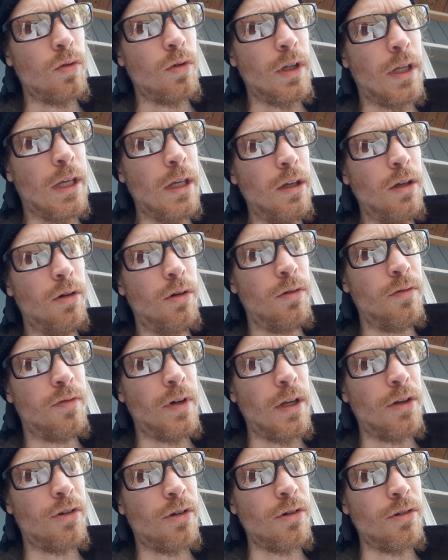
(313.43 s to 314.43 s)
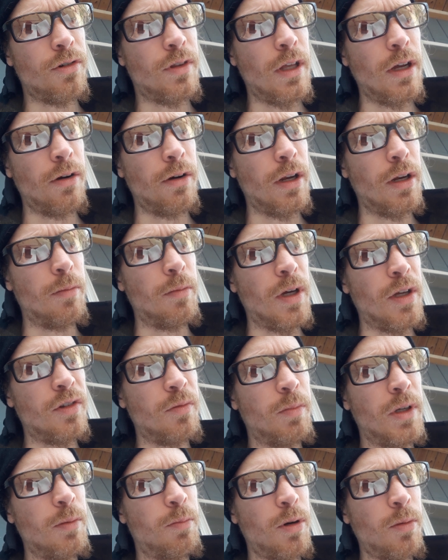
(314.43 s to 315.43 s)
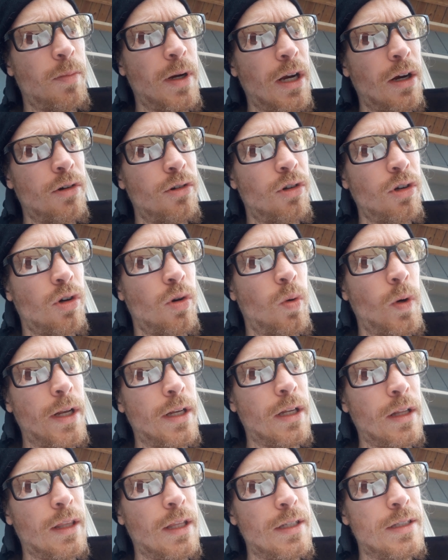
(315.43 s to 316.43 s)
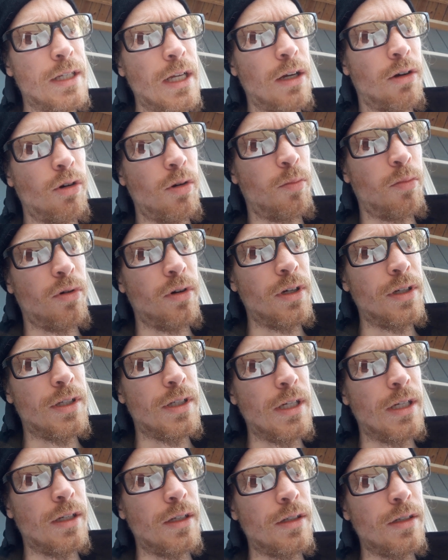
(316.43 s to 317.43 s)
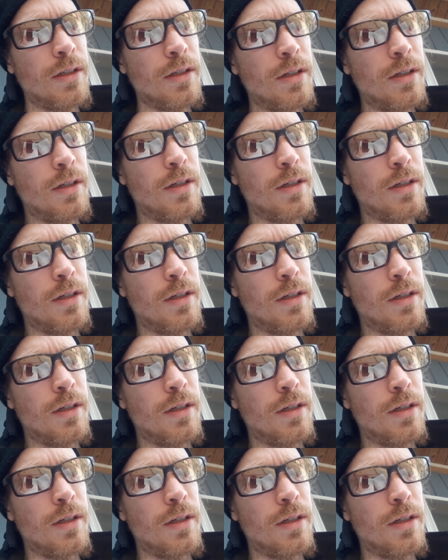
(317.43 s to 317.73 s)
He who ventures therein must be prepared to quit the sacred precincts